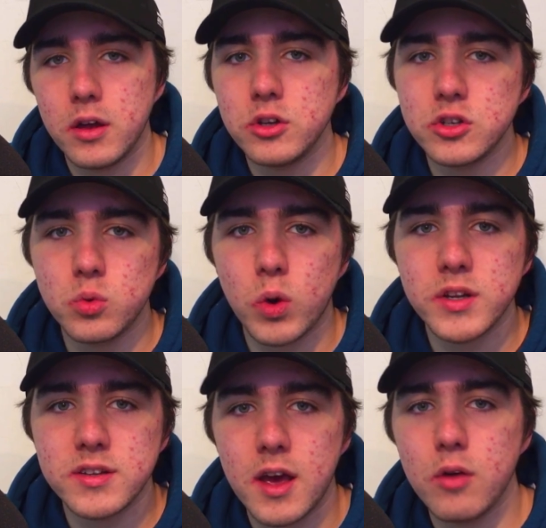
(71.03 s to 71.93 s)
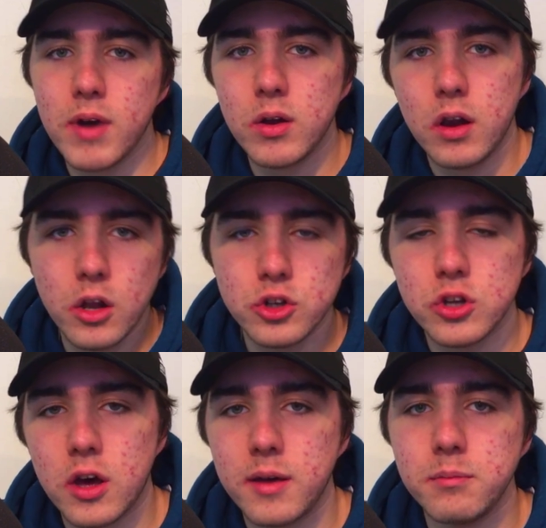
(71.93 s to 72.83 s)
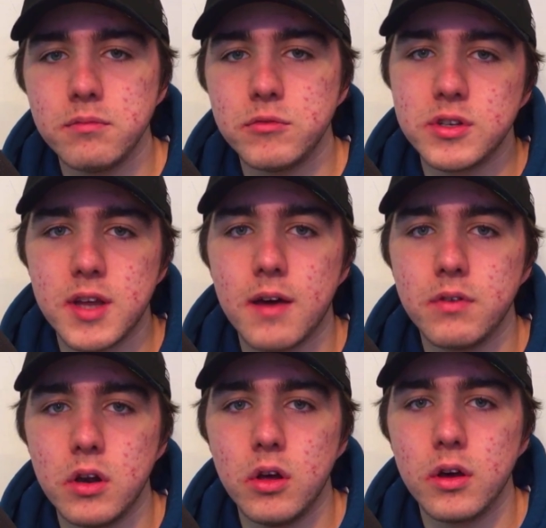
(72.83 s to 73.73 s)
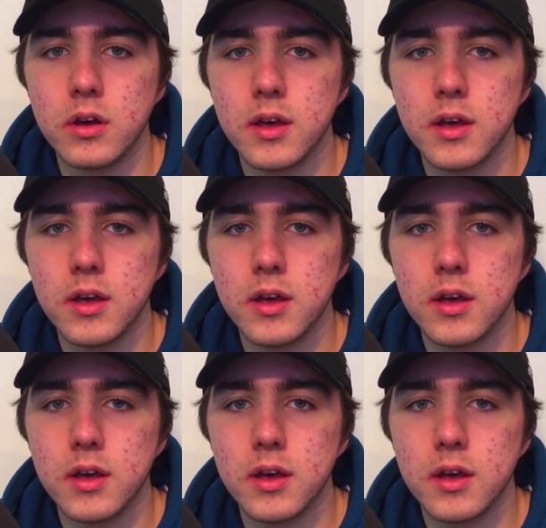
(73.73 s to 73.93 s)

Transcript: just Wednesday around lunchtime, just have a look,